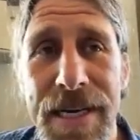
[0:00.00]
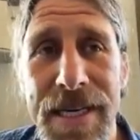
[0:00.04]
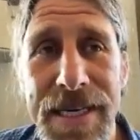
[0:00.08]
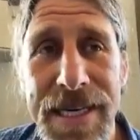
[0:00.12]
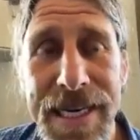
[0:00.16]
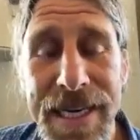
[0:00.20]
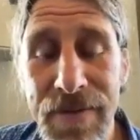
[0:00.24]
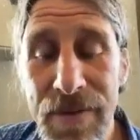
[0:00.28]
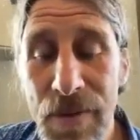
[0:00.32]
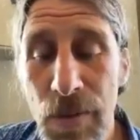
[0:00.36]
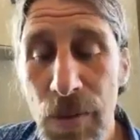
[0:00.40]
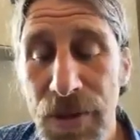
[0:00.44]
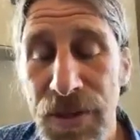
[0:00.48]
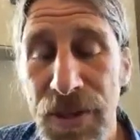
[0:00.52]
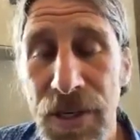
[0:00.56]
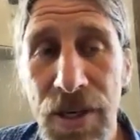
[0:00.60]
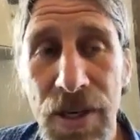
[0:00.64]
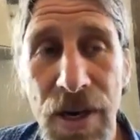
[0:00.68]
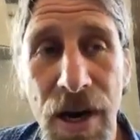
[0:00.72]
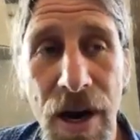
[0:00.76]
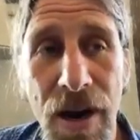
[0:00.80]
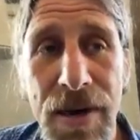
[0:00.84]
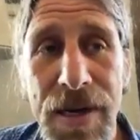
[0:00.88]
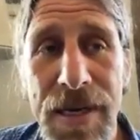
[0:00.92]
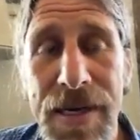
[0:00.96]
and even with the
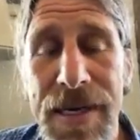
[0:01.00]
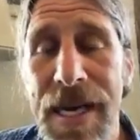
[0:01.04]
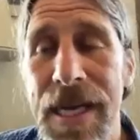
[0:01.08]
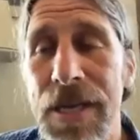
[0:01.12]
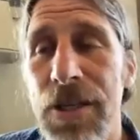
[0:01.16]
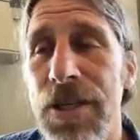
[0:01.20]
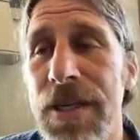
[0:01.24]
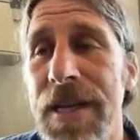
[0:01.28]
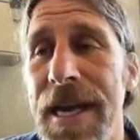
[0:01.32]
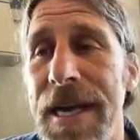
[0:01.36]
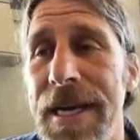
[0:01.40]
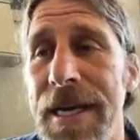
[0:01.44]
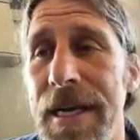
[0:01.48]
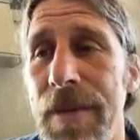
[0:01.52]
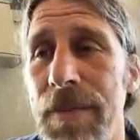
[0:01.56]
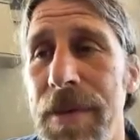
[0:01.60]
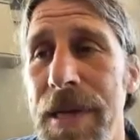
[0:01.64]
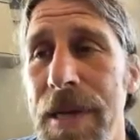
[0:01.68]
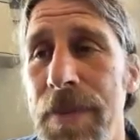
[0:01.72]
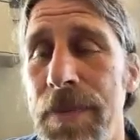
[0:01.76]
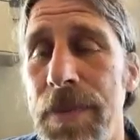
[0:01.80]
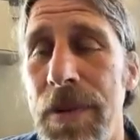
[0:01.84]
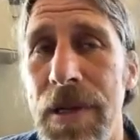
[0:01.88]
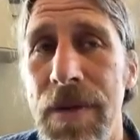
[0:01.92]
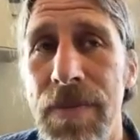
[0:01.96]
garden, educating
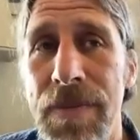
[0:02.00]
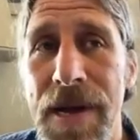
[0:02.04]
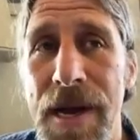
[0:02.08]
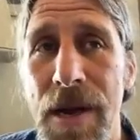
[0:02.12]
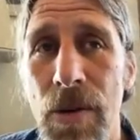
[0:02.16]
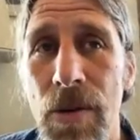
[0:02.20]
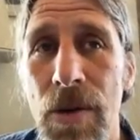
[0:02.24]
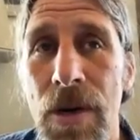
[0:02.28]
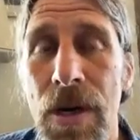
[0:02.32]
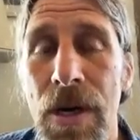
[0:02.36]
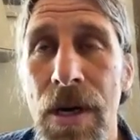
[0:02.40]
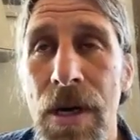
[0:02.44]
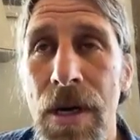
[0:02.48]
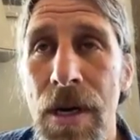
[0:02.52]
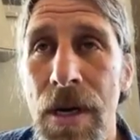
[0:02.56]
people about